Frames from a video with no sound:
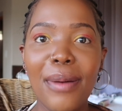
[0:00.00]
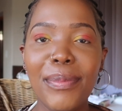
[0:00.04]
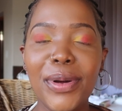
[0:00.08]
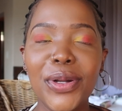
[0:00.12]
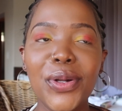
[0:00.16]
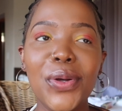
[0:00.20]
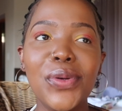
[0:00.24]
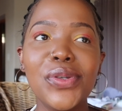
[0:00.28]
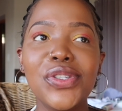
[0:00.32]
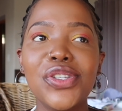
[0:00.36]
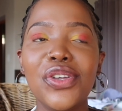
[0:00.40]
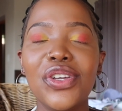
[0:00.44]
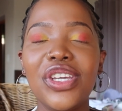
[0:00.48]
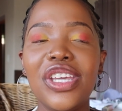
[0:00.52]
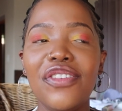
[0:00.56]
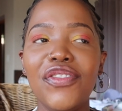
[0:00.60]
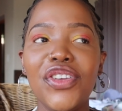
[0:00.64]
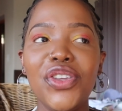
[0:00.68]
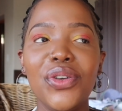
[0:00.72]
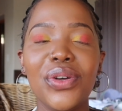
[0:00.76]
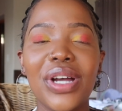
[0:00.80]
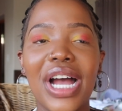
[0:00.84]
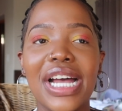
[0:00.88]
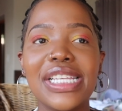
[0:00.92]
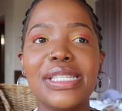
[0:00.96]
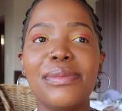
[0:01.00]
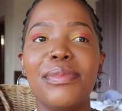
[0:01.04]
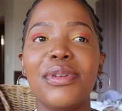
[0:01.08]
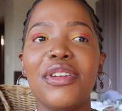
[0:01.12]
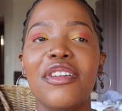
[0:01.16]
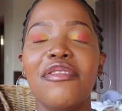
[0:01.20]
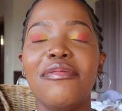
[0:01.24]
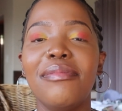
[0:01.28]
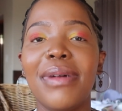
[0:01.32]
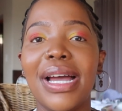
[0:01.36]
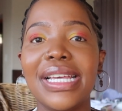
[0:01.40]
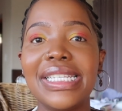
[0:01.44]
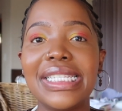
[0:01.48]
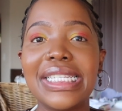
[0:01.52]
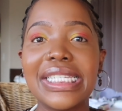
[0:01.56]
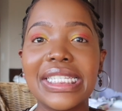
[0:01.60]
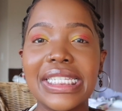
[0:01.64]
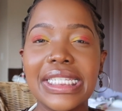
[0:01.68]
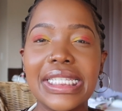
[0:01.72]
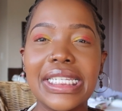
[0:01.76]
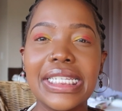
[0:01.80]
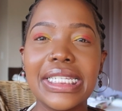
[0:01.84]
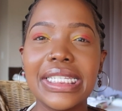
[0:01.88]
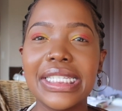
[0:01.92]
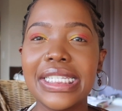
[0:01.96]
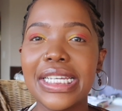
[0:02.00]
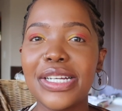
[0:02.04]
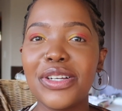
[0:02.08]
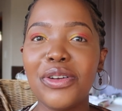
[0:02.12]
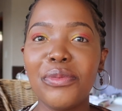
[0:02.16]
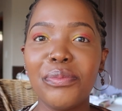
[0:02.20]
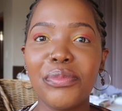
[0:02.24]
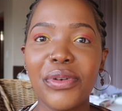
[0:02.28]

but also giving you guys a bit of my statistical